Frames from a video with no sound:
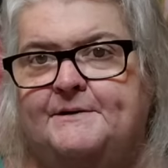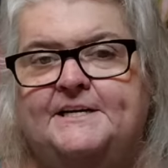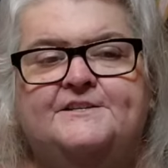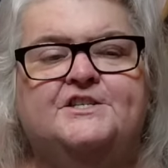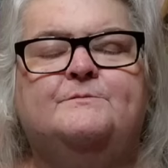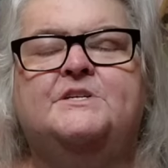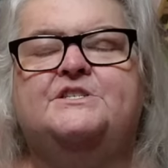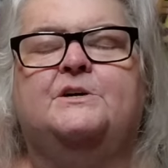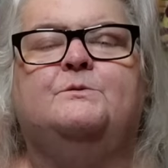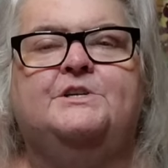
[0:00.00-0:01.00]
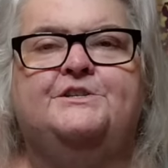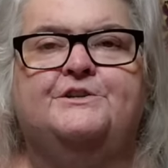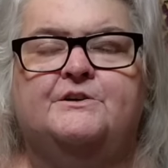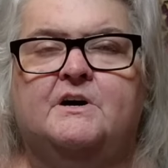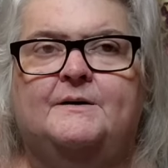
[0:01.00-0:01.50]
I had so much I wanted
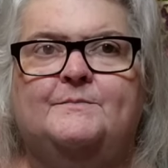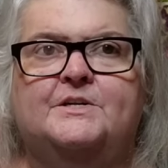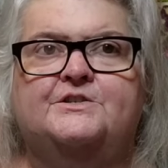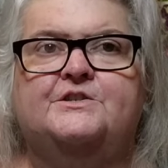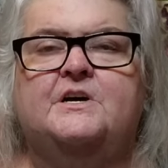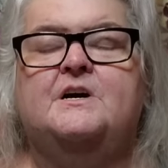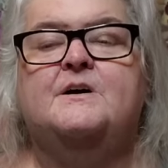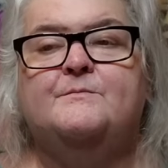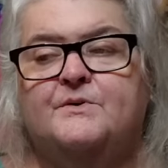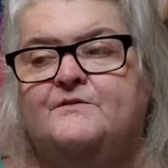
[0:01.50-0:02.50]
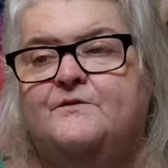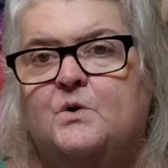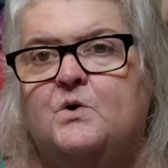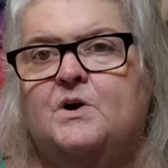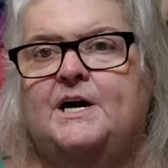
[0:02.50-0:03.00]
to accomplish
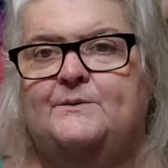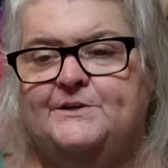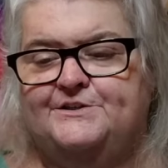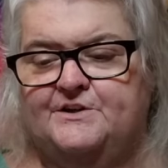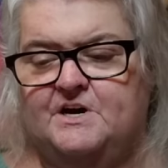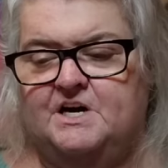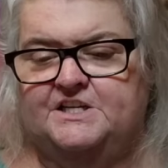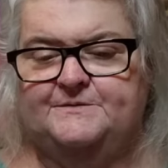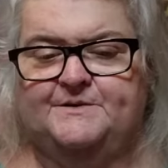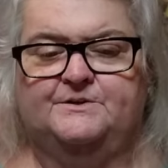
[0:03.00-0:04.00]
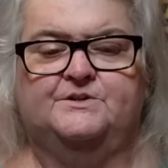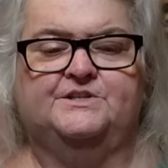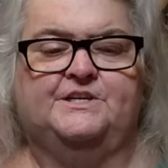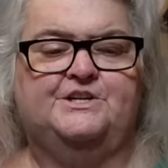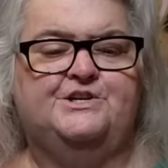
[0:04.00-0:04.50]
before I went to the hospital
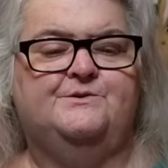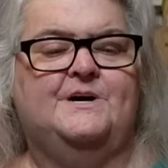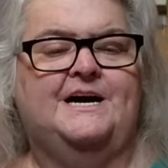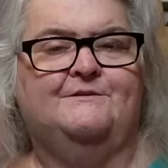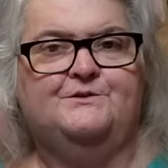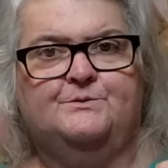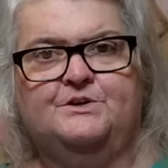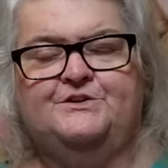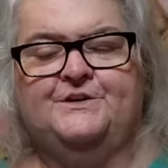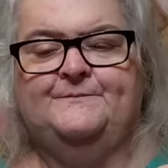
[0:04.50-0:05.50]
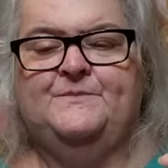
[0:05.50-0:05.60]
because I knew afterwards